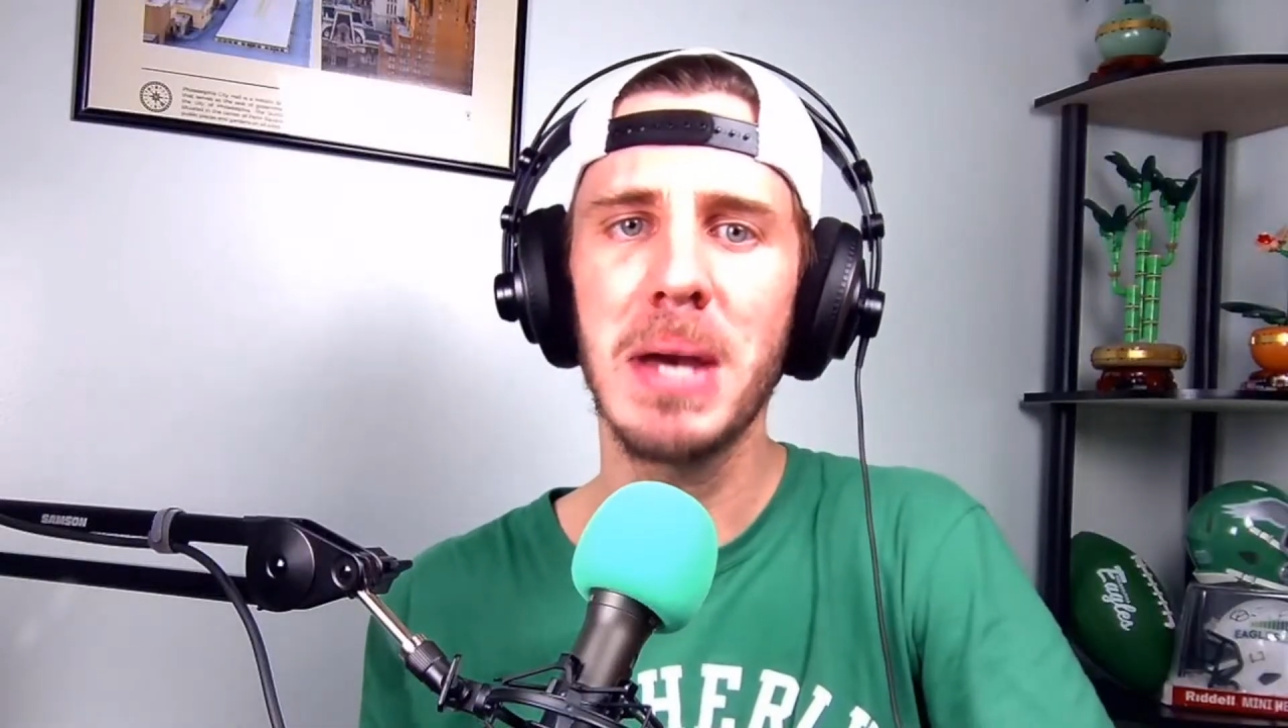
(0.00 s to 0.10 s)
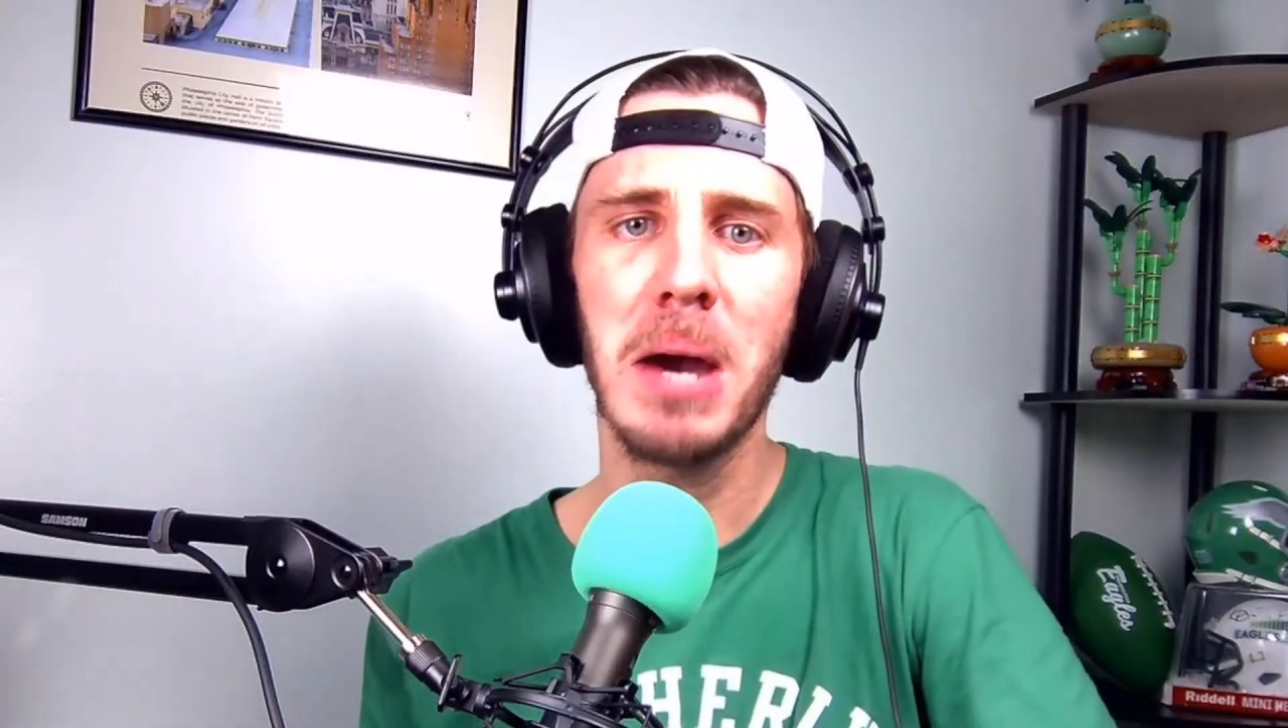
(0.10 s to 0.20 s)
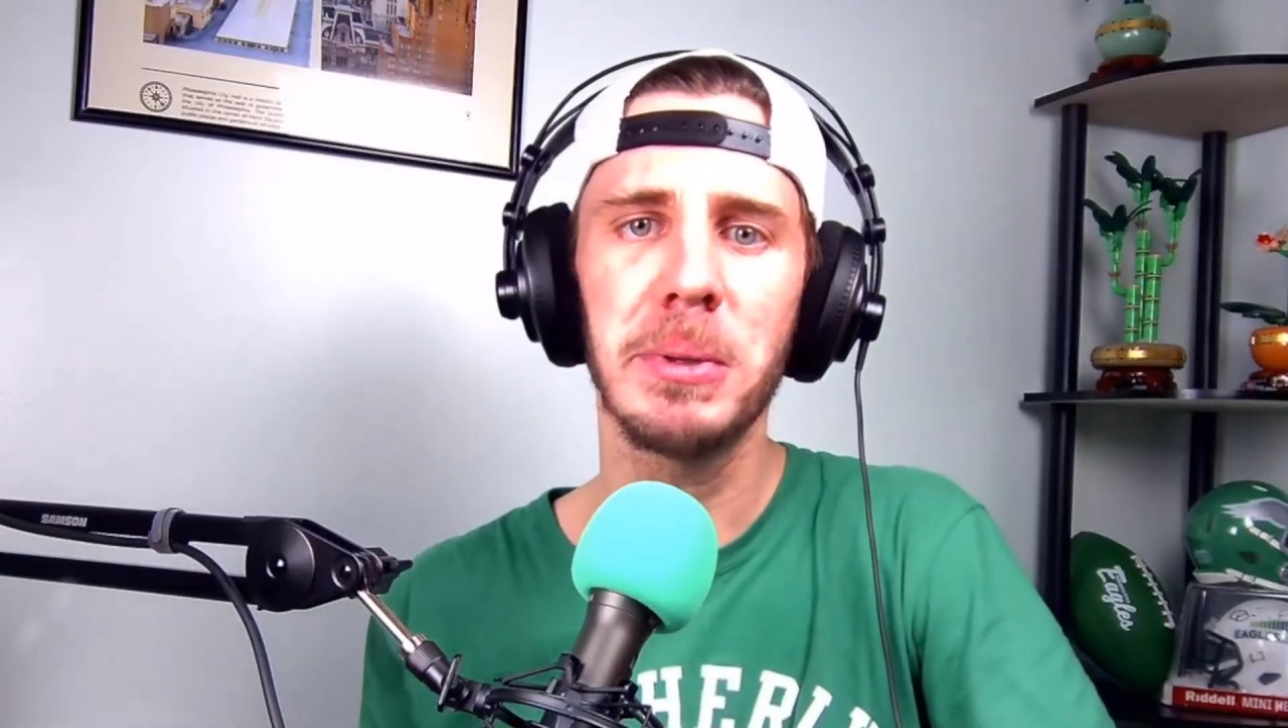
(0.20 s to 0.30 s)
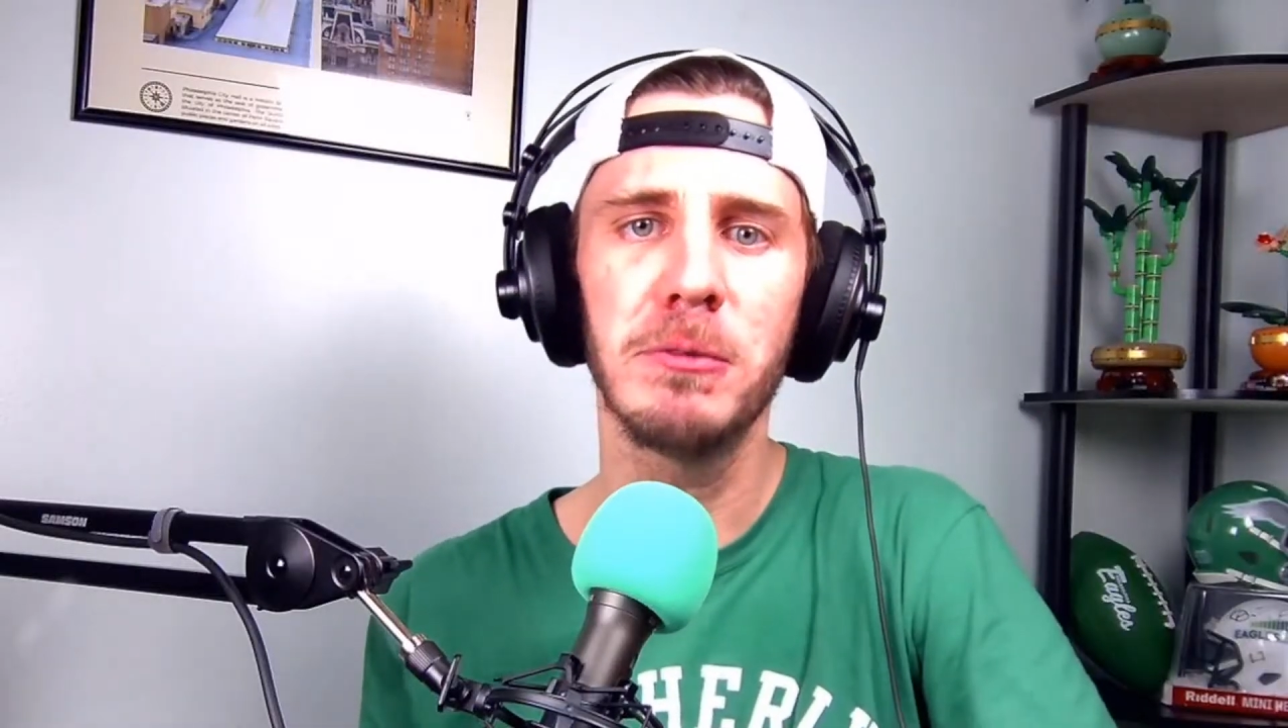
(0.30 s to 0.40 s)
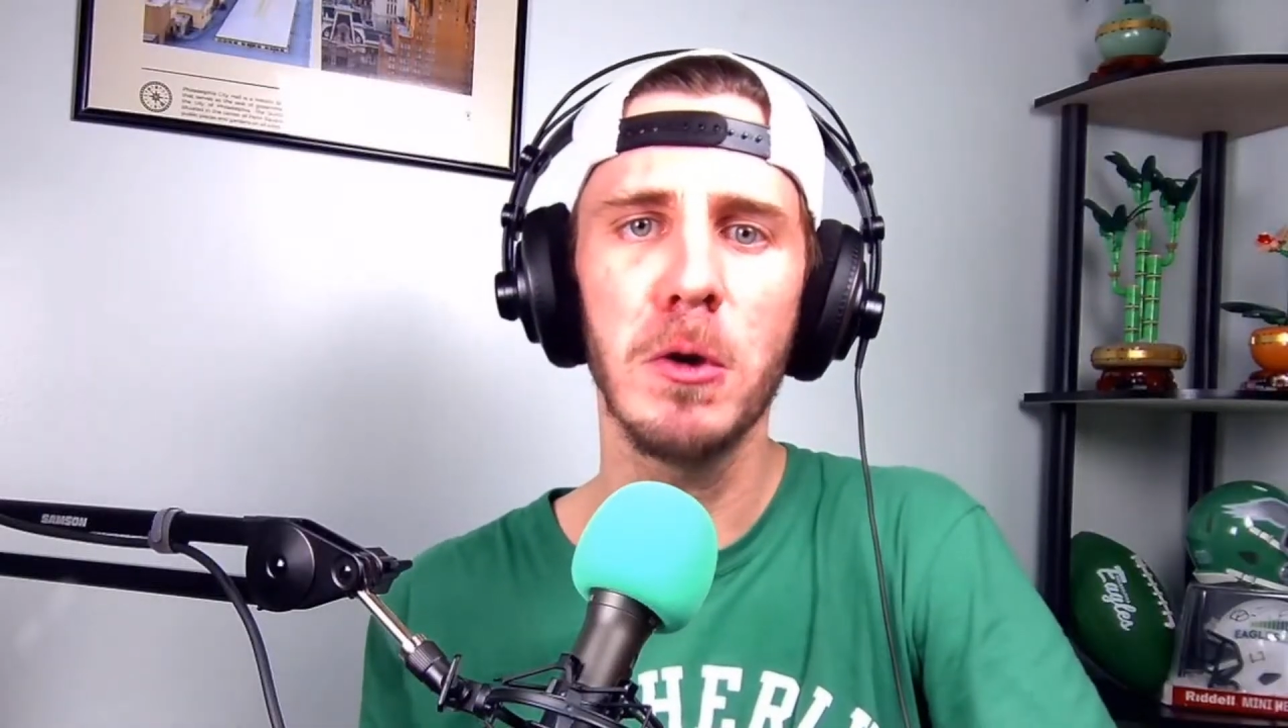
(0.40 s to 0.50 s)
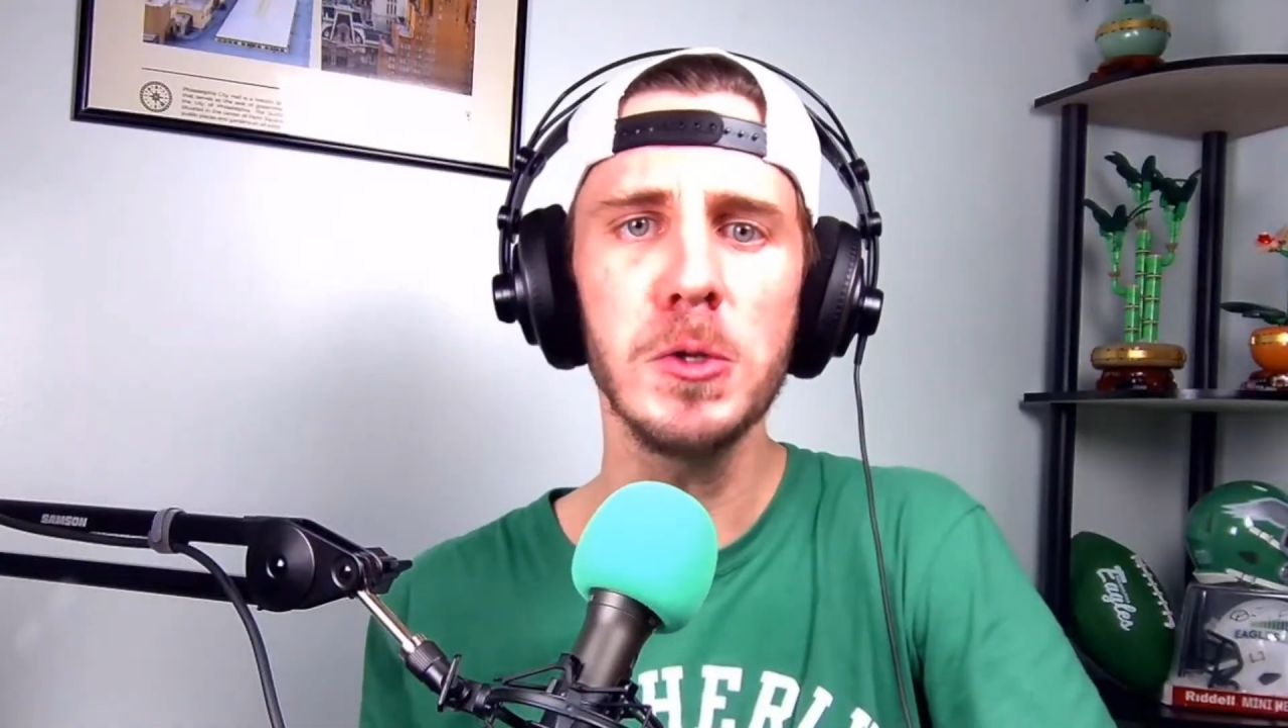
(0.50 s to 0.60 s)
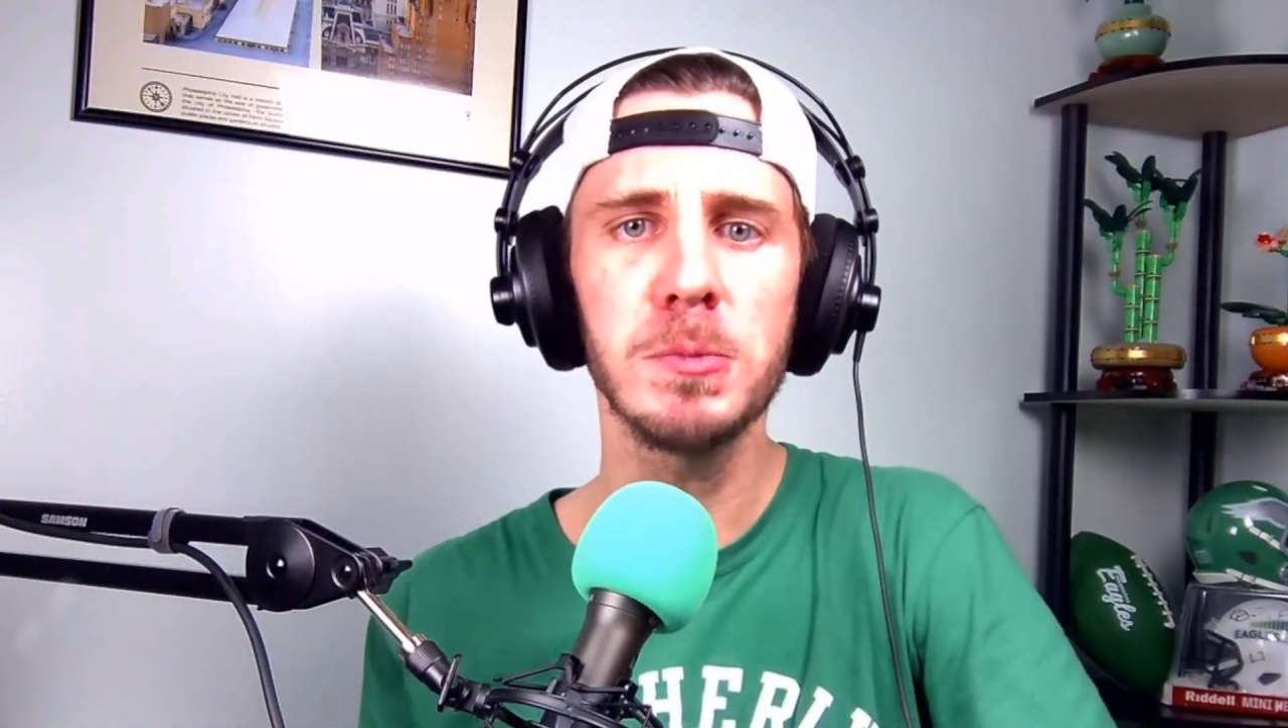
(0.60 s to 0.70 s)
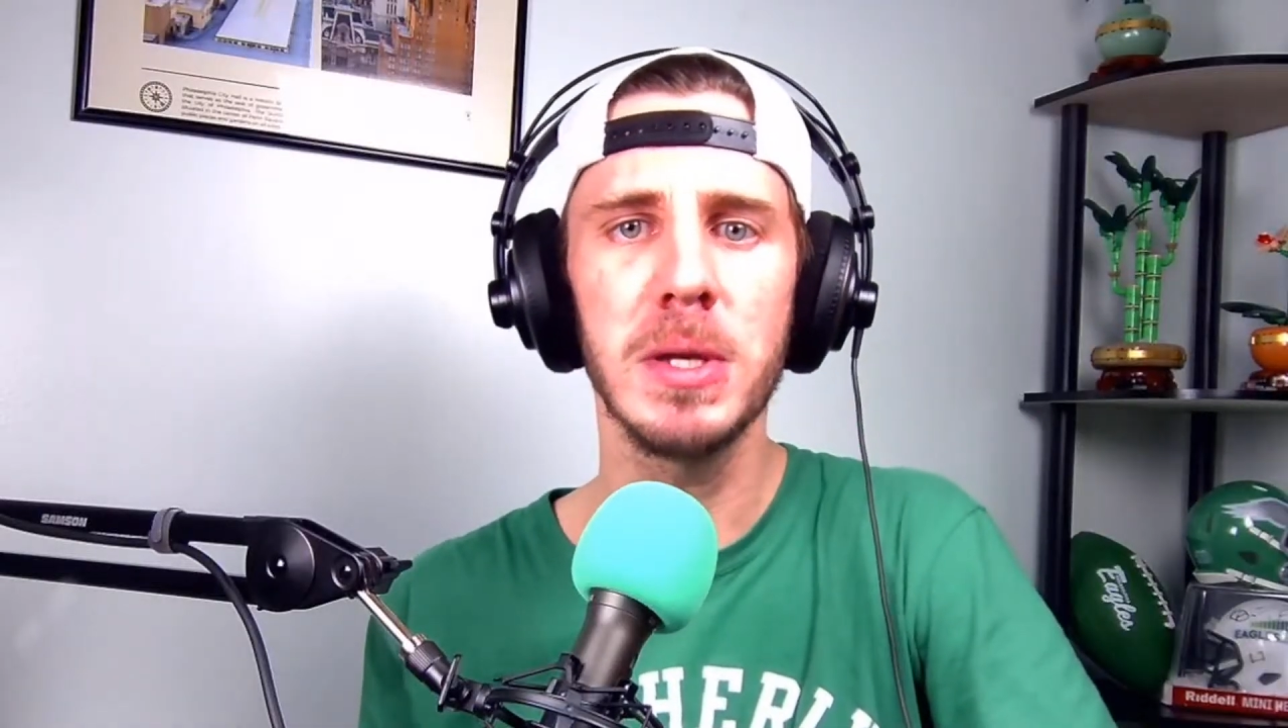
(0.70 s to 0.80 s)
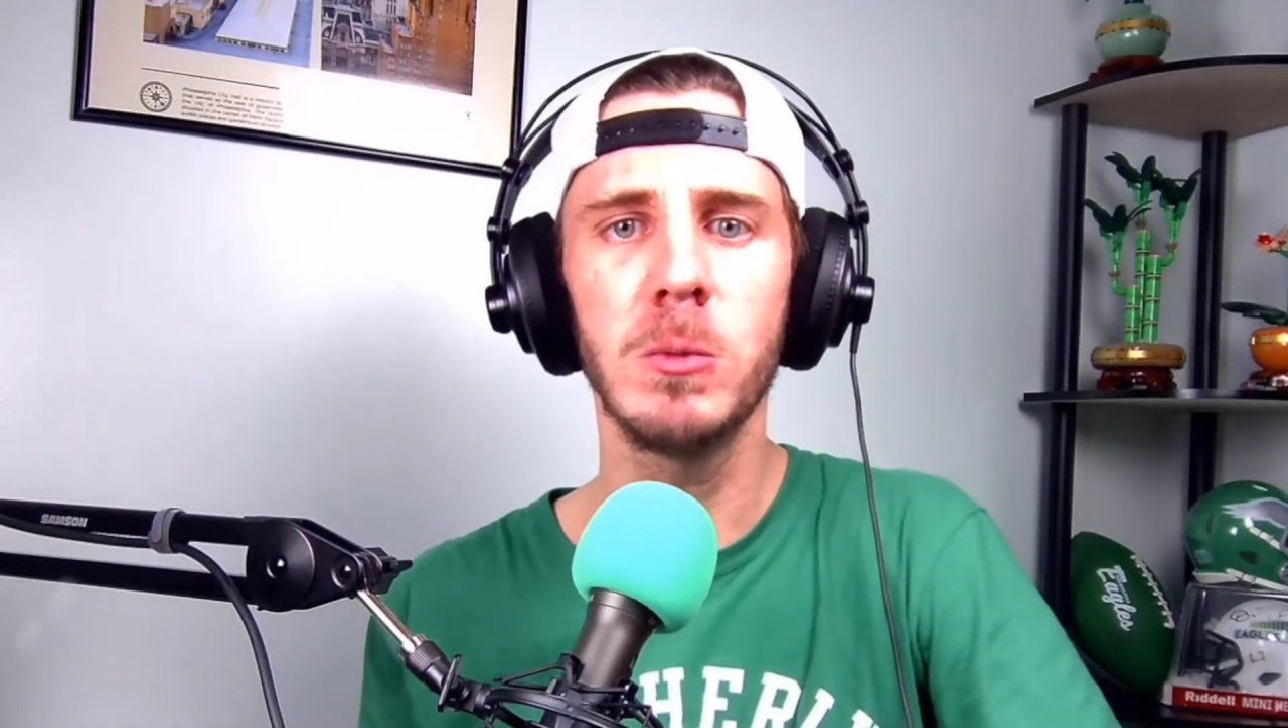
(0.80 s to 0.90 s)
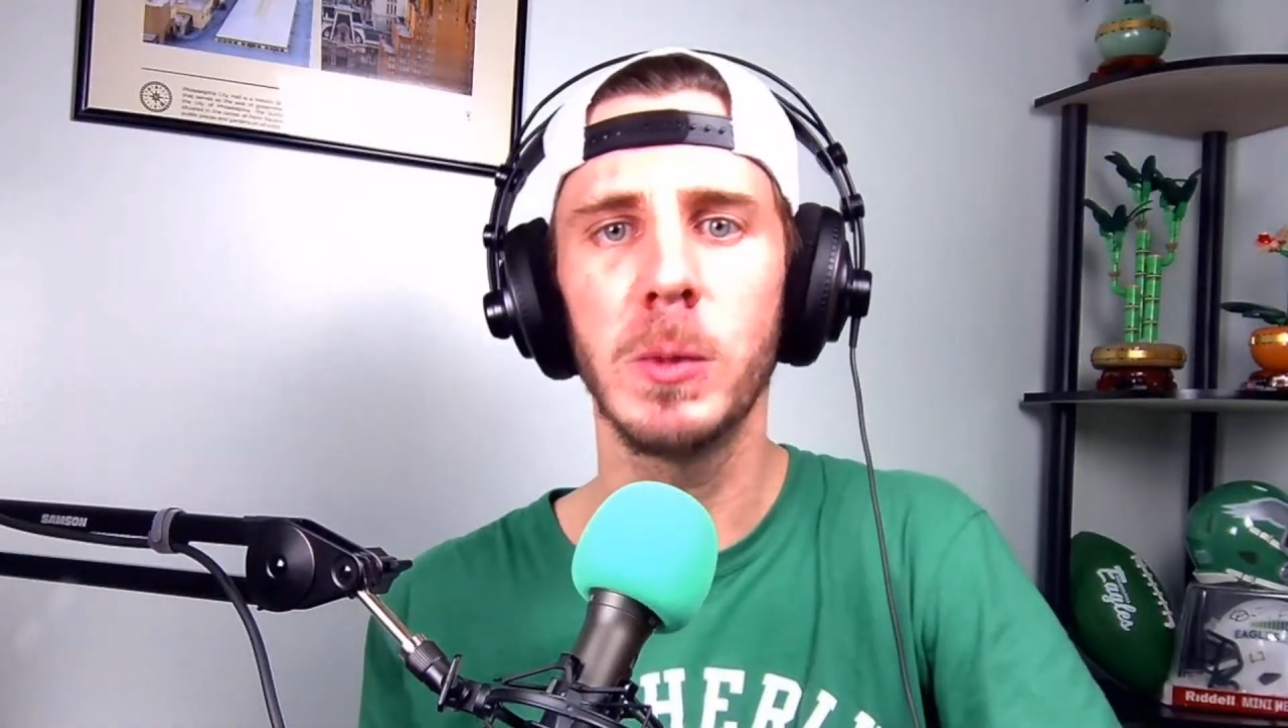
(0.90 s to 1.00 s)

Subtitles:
Howie Roseman,